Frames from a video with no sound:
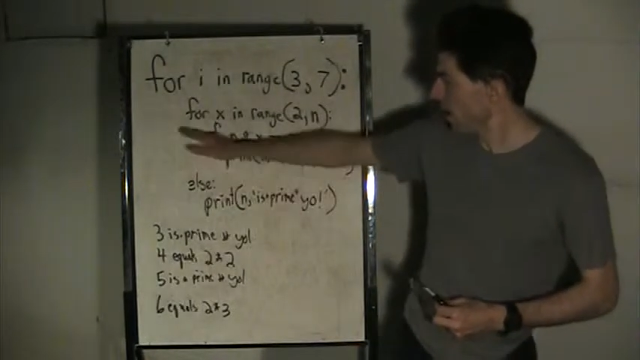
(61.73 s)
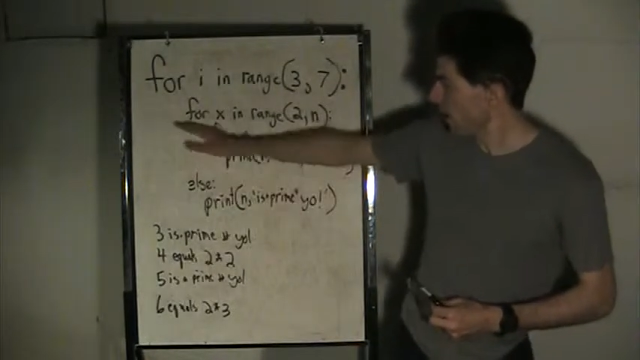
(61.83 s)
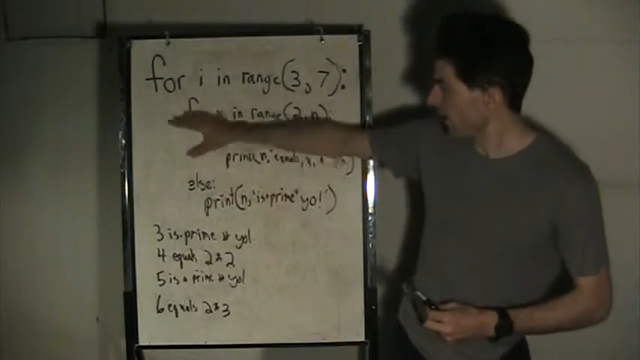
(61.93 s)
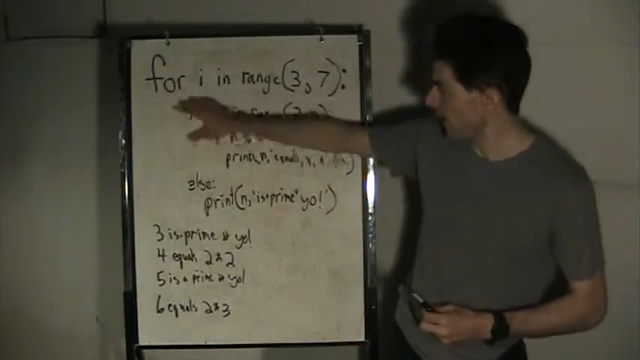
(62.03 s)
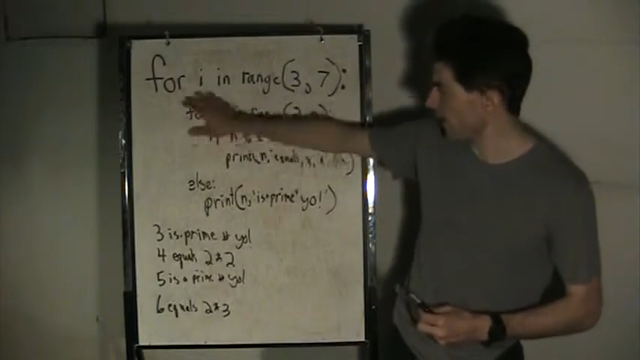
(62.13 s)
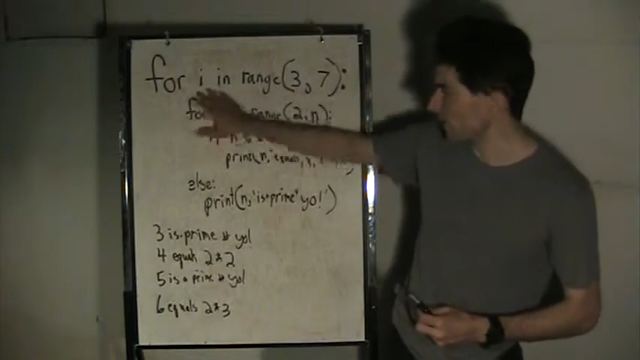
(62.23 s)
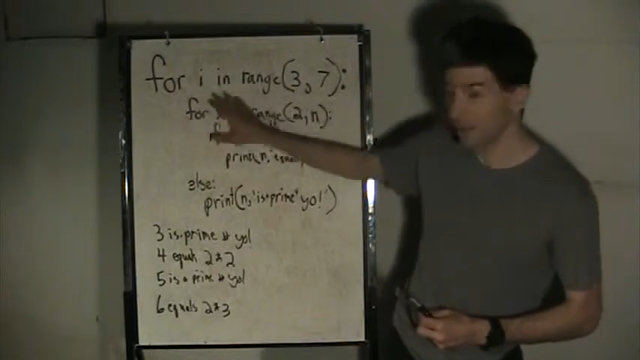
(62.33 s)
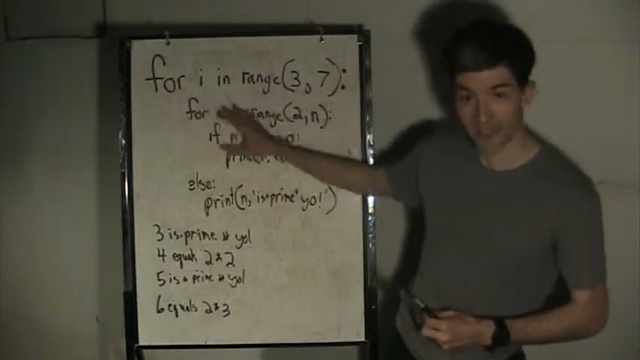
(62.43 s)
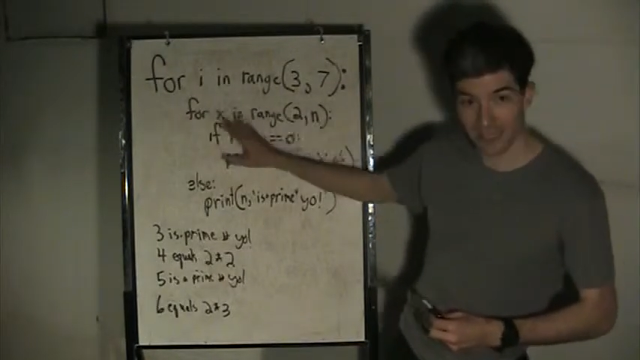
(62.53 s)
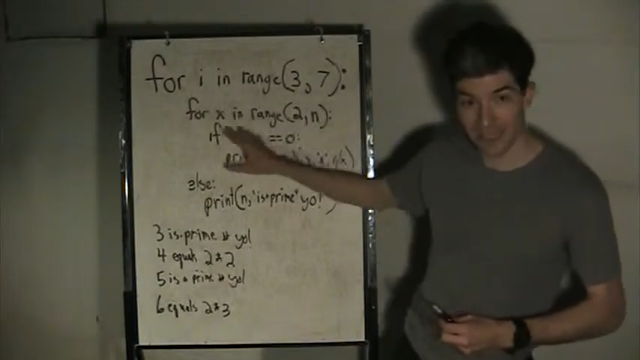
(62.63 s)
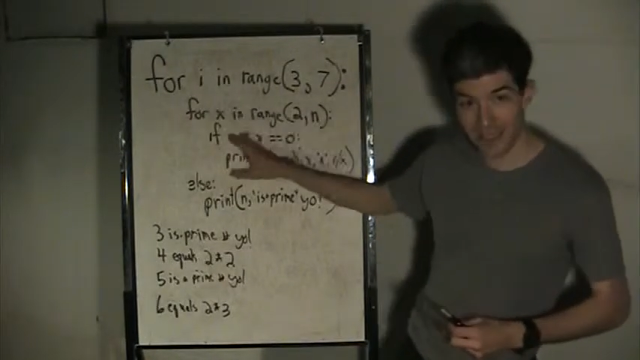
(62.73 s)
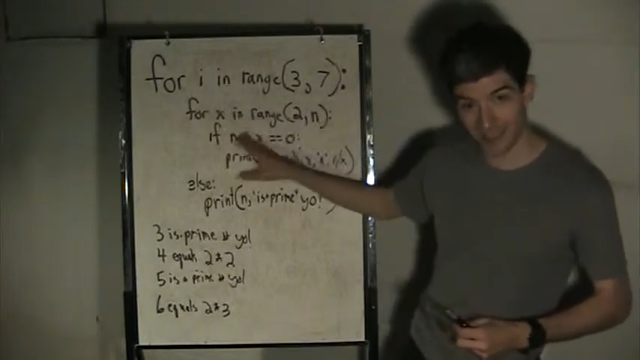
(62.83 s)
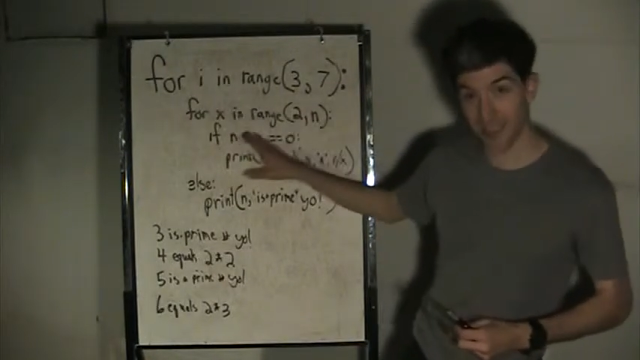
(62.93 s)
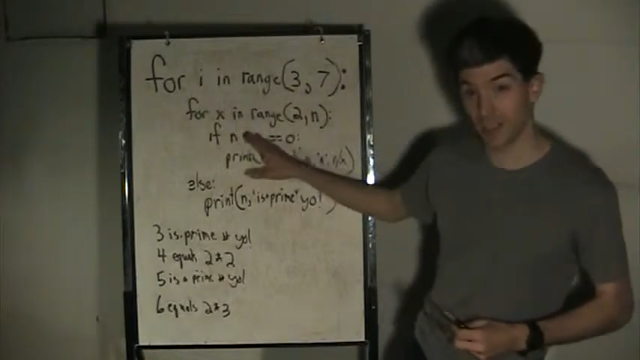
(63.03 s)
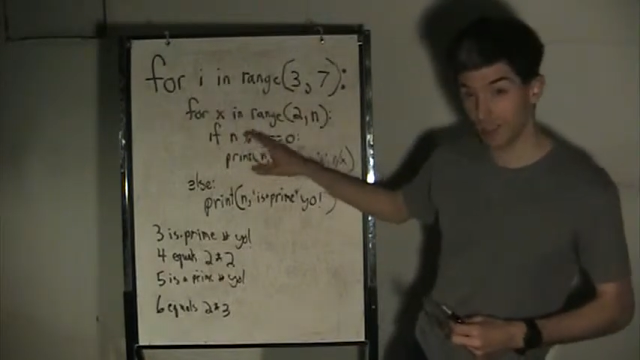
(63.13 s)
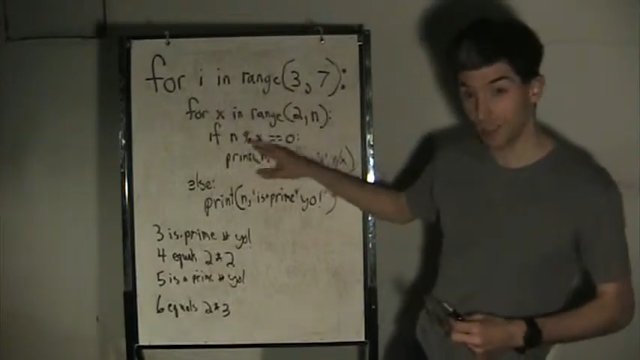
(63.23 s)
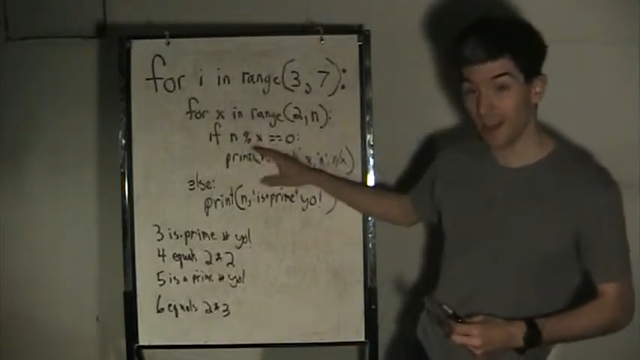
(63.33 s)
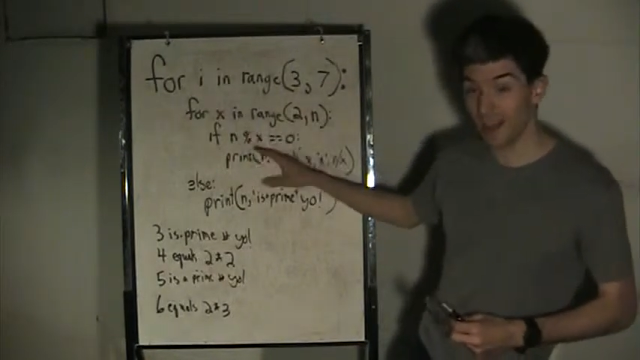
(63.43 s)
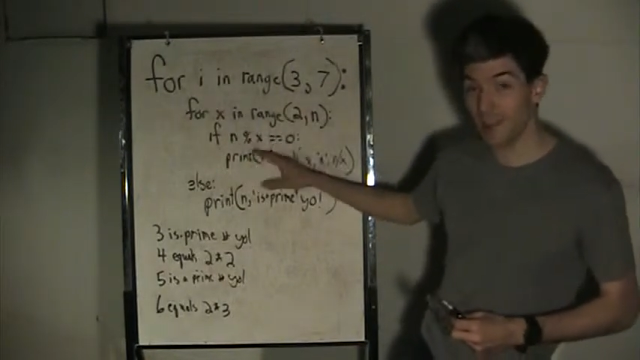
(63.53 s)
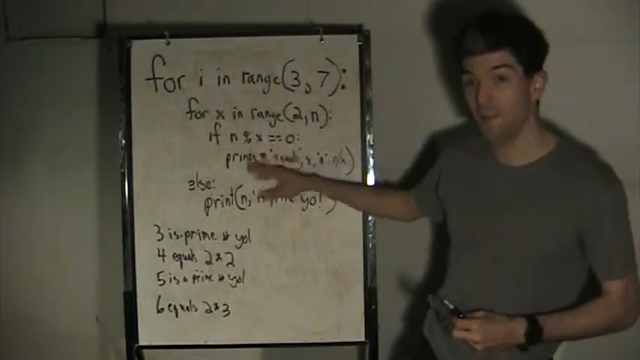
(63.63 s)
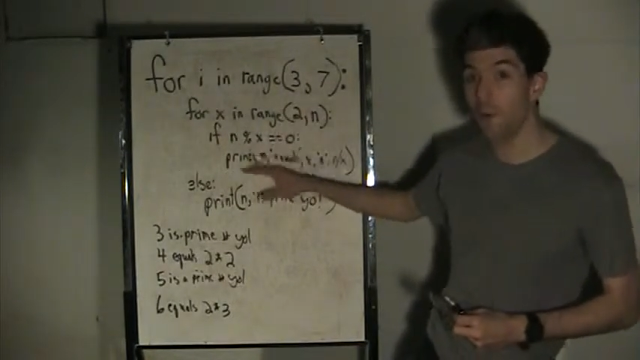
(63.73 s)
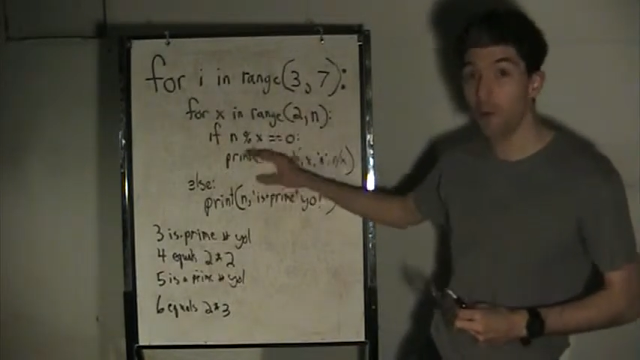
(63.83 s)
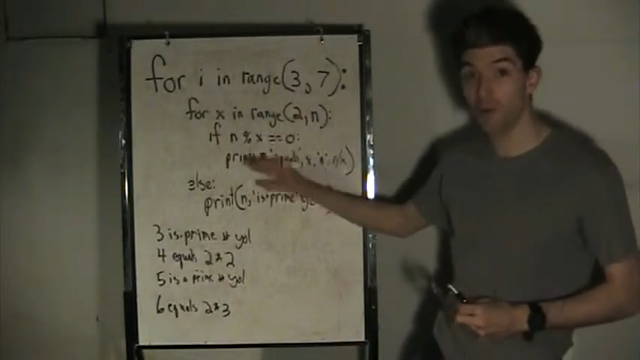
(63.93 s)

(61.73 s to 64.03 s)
Then it goes into this nested crazy for